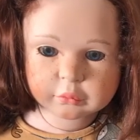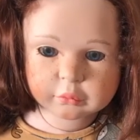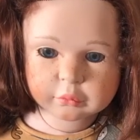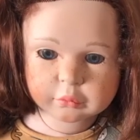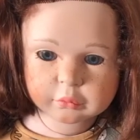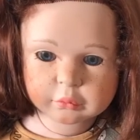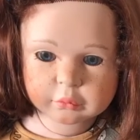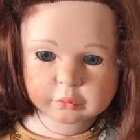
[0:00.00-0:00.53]

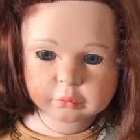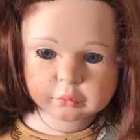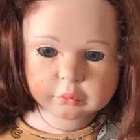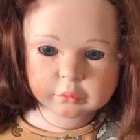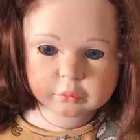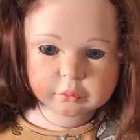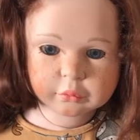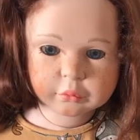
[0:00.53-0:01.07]

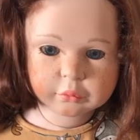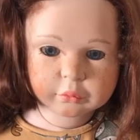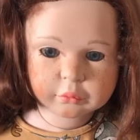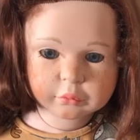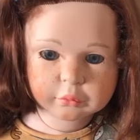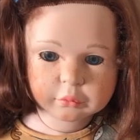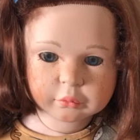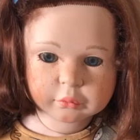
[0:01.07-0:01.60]

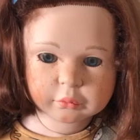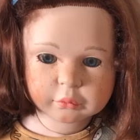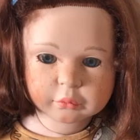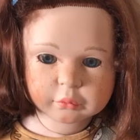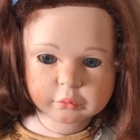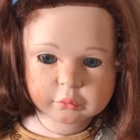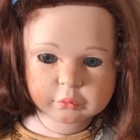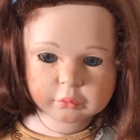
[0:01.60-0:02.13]

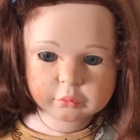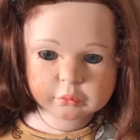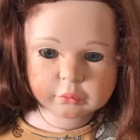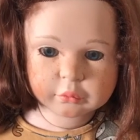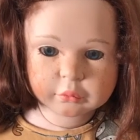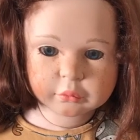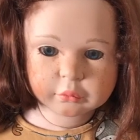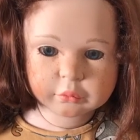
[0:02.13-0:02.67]

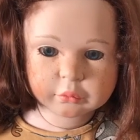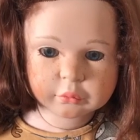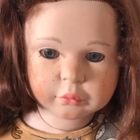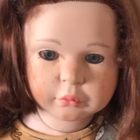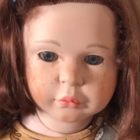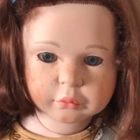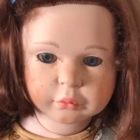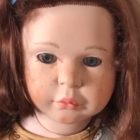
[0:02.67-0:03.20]

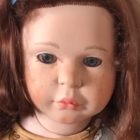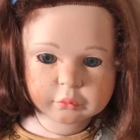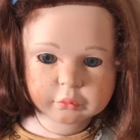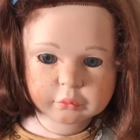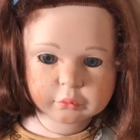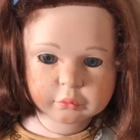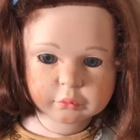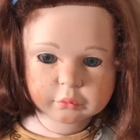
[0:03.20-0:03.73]

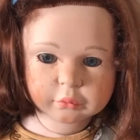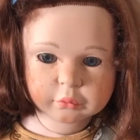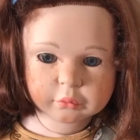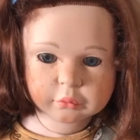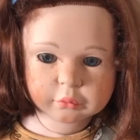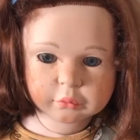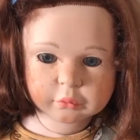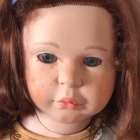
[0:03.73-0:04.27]

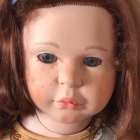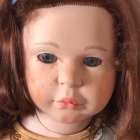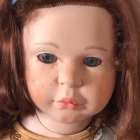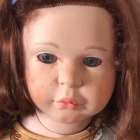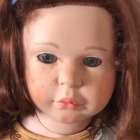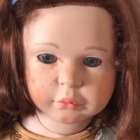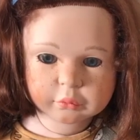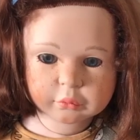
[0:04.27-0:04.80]

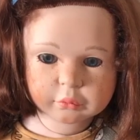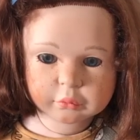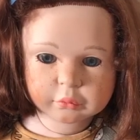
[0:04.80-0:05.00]
No one is speaking in this clip.